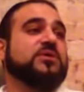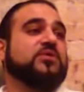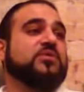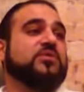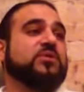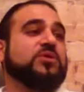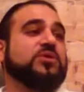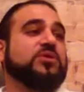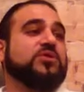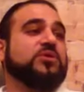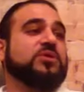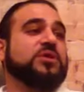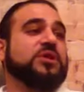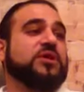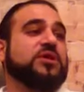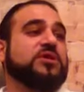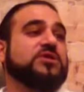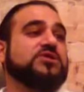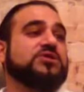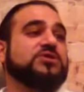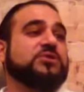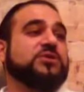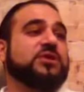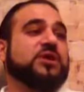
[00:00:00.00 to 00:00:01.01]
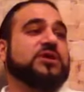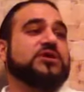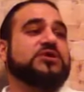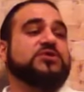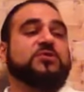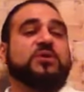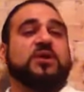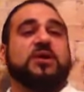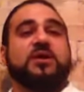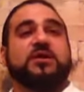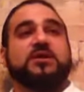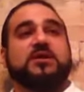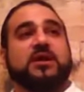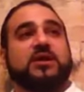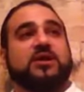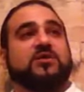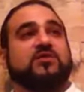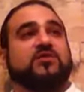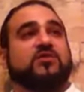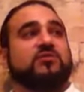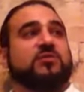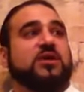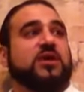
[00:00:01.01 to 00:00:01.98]
We'll do another shiur next week. Thank
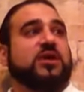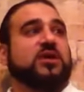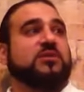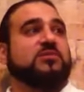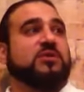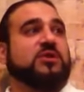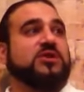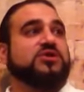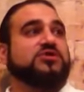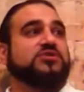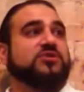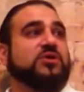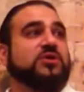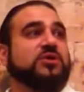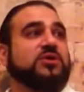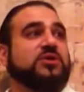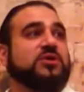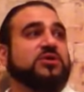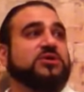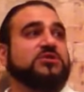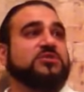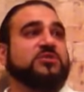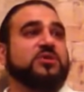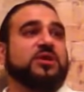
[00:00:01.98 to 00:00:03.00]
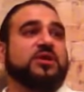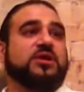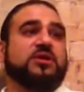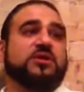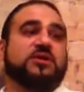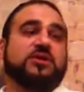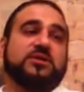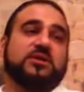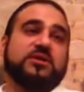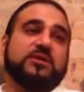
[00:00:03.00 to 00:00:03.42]
you for making me stronger this week.